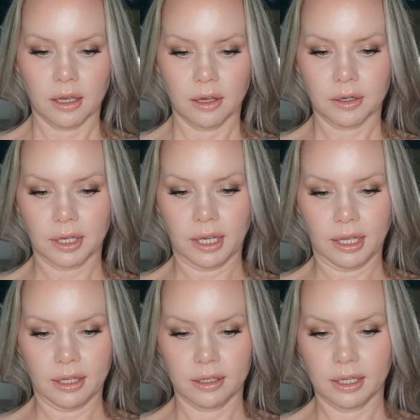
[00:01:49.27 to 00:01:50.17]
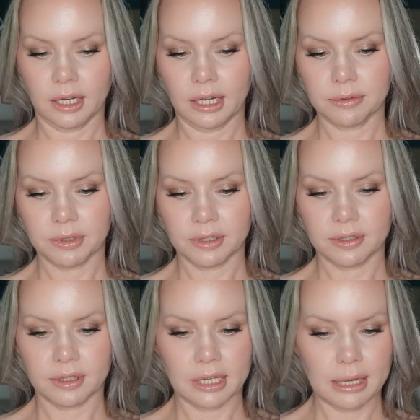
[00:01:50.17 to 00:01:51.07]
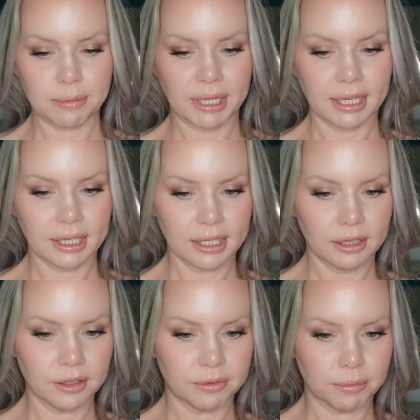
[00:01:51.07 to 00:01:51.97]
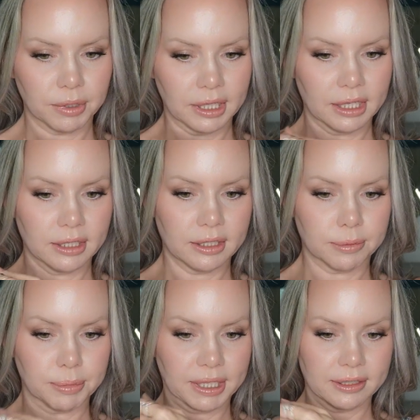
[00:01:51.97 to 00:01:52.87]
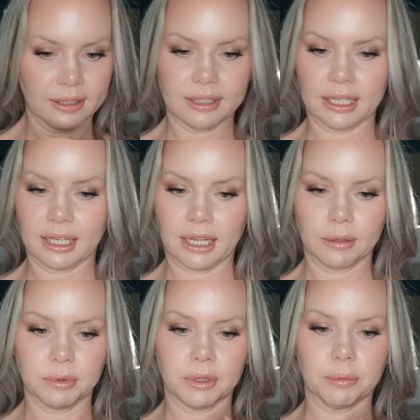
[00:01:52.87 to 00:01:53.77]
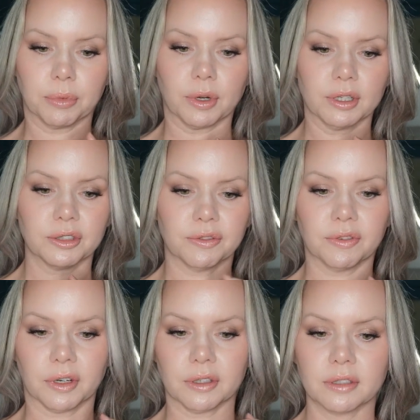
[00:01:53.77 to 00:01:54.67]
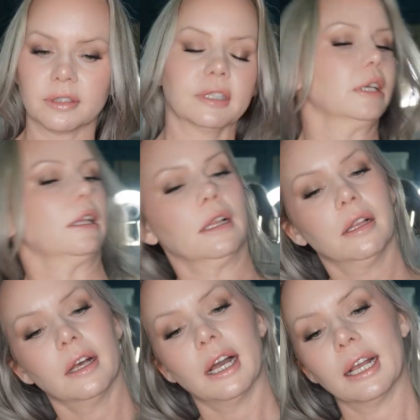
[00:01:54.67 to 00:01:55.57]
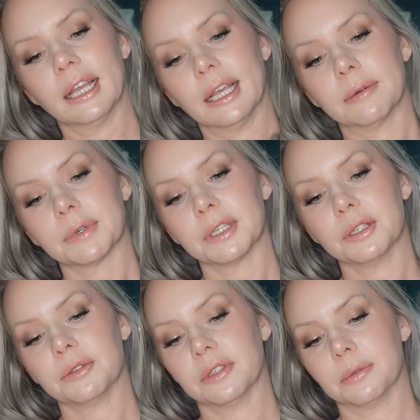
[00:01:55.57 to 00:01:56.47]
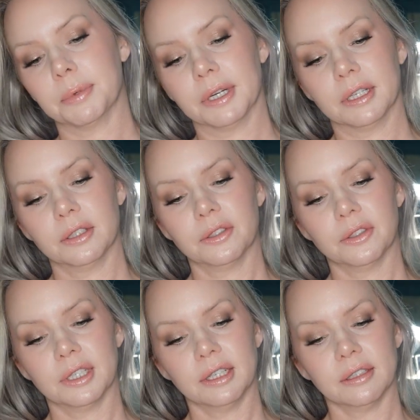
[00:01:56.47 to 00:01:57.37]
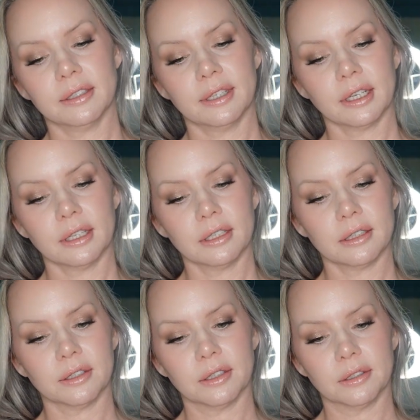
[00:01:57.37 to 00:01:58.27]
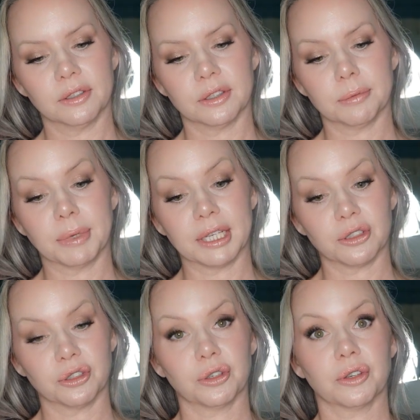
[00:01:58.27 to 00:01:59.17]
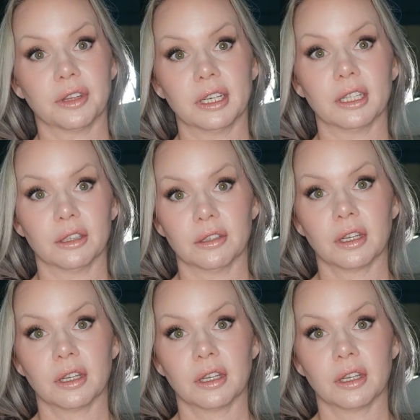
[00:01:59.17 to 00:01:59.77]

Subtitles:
Okay, and I'm making it blend as best as I can with the brush first. I am going to use a sponge here in a second to just make sure that